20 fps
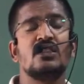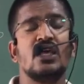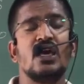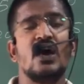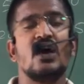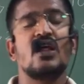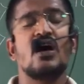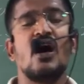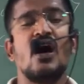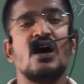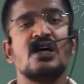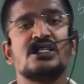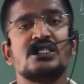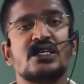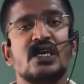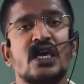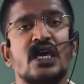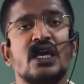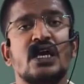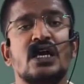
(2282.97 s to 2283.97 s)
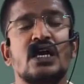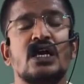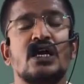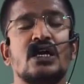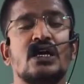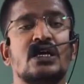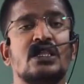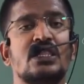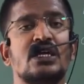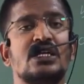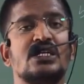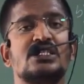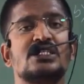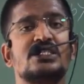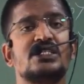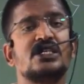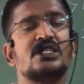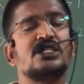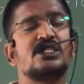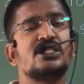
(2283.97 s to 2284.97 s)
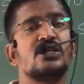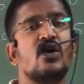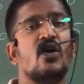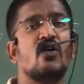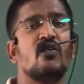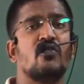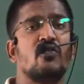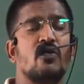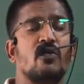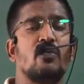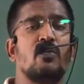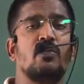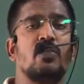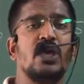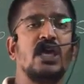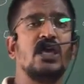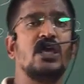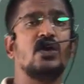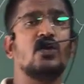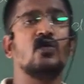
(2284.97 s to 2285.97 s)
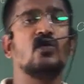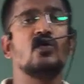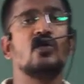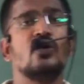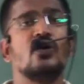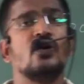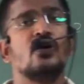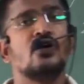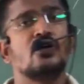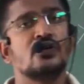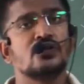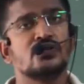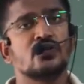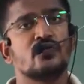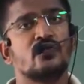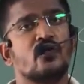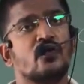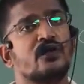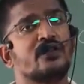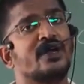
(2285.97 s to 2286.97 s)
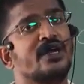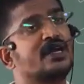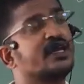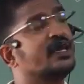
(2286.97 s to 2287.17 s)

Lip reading: they are asking the distance of PQ. So for that